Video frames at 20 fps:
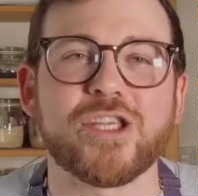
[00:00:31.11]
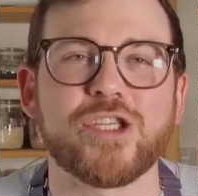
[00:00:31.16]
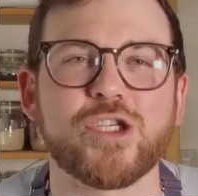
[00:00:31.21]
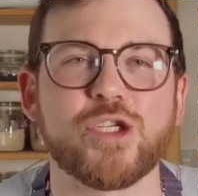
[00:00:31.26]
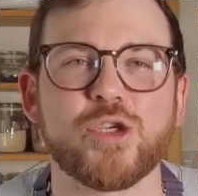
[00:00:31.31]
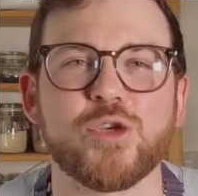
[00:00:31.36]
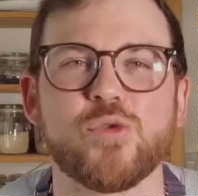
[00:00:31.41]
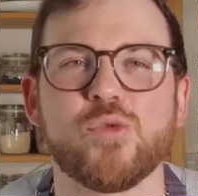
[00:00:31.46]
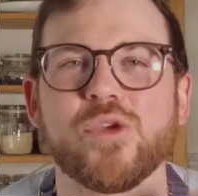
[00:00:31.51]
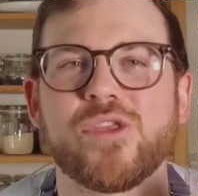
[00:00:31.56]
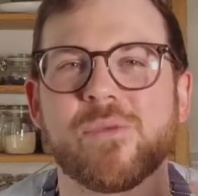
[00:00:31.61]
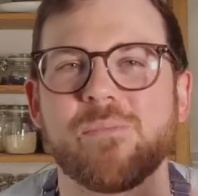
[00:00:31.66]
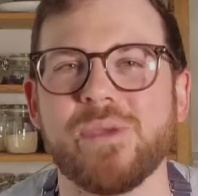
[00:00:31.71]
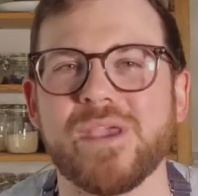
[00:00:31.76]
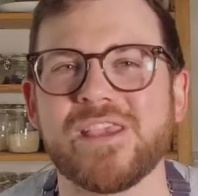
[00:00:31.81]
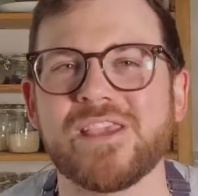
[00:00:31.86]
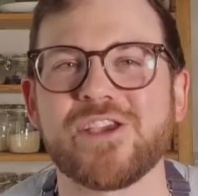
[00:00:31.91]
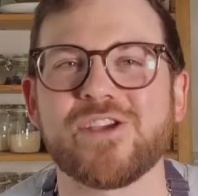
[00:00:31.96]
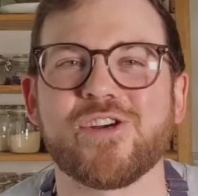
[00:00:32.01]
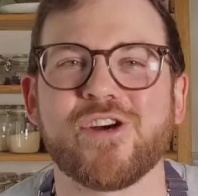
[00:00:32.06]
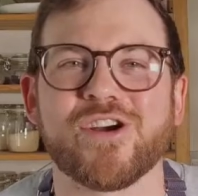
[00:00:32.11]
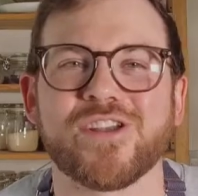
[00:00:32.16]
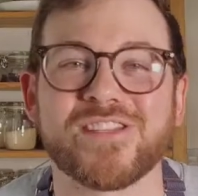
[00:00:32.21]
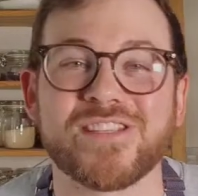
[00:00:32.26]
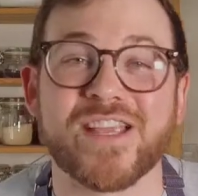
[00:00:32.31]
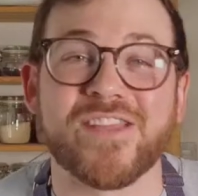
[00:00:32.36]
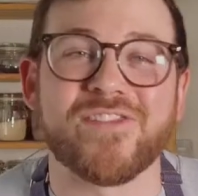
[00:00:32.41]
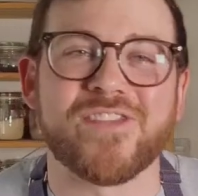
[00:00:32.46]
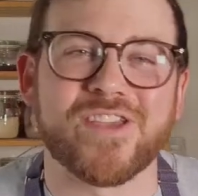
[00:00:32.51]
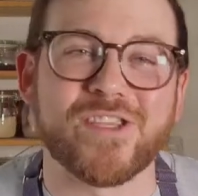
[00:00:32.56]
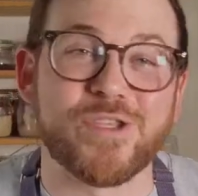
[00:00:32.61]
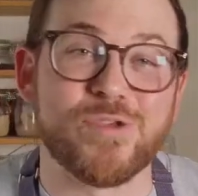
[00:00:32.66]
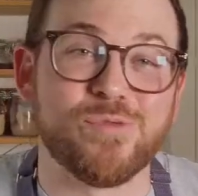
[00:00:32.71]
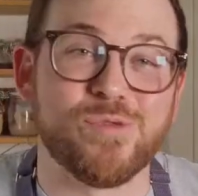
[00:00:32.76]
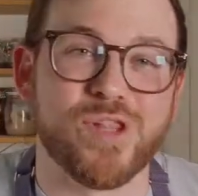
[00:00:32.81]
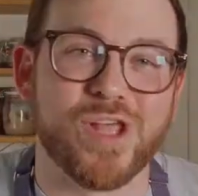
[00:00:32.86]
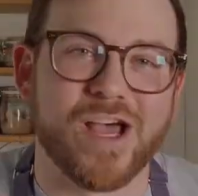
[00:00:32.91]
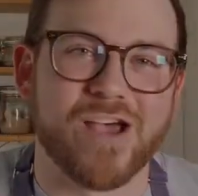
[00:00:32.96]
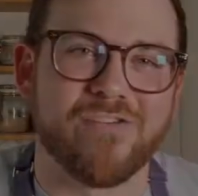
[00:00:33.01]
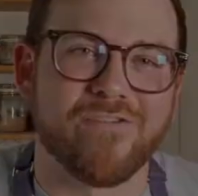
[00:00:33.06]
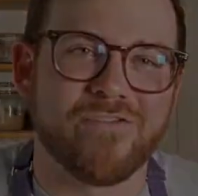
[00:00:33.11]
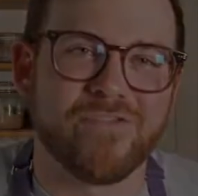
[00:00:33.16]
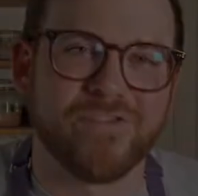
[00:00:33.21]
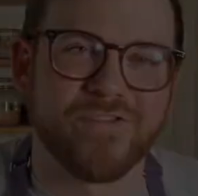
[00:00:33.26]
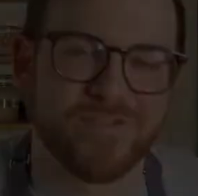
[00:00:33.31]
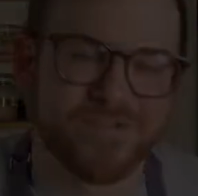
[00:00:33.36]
you with the baking content that you love.